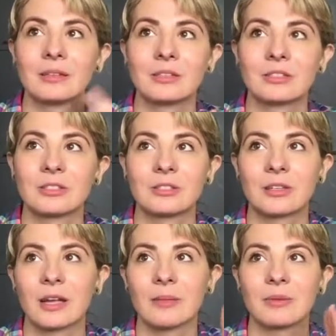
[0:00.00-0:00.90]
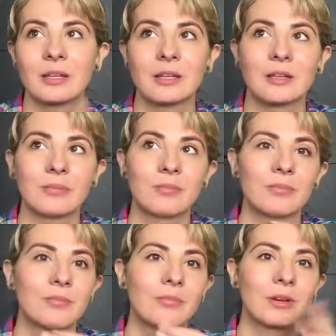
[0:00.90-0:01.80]
Literature, AP
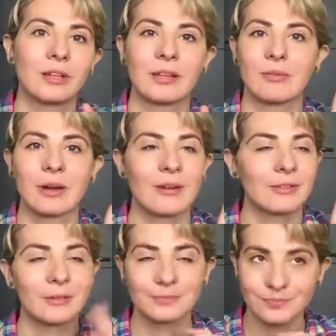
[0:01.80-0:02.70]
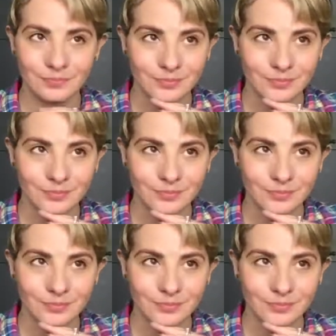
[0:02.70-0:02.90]
Brit Lit, whatever.